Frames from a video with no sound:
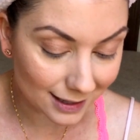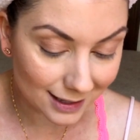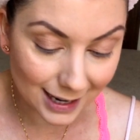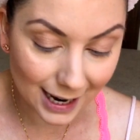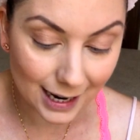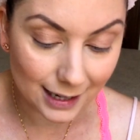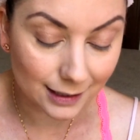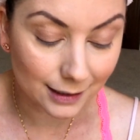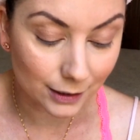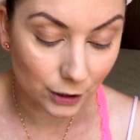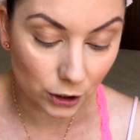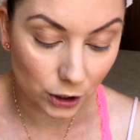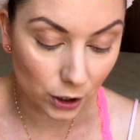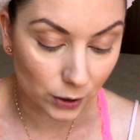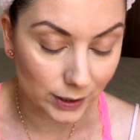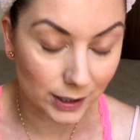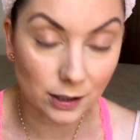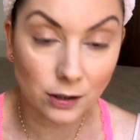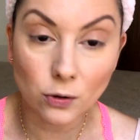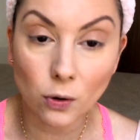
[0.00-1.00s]
Again, you know,
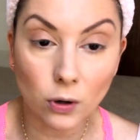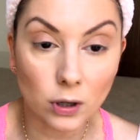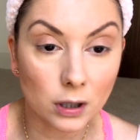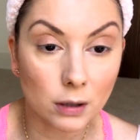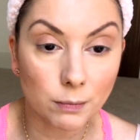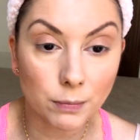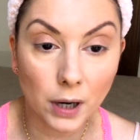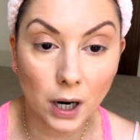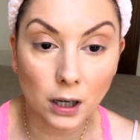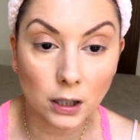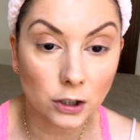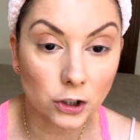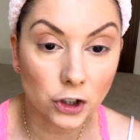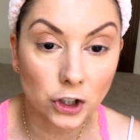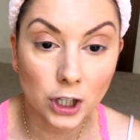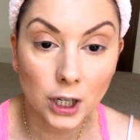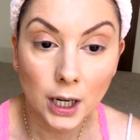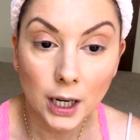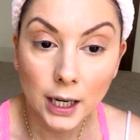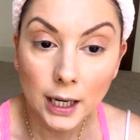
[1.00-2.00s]
it's not gonna
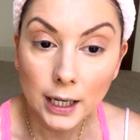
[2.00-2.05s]
budge.